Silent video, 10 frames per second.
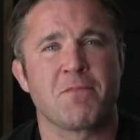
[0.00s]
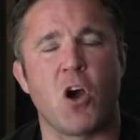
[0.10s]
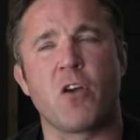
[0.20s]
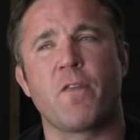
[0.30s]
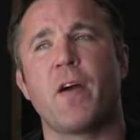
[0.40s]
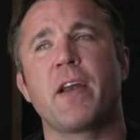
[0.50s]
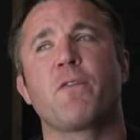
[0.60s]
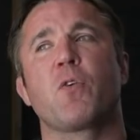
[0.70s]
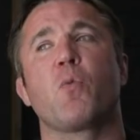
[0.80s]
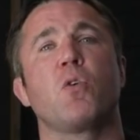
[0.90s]
Conor fighting
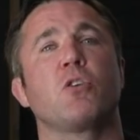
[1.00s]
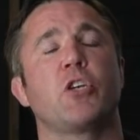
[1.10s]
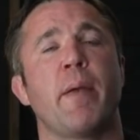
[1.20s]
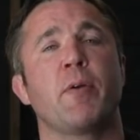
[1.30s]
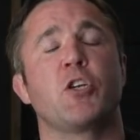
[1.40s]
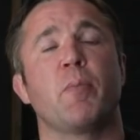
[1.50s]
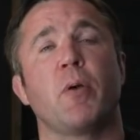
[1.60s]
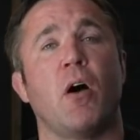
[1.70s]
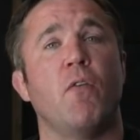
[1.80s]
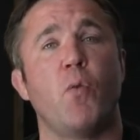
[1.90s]
for a world championship,
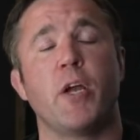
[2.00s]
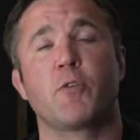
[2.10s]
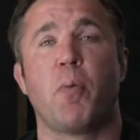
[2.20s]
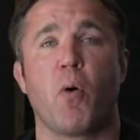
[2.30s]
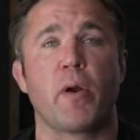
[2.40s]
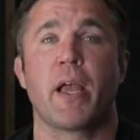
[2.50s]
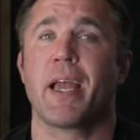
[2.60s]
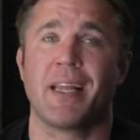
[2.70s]
of which Poirier,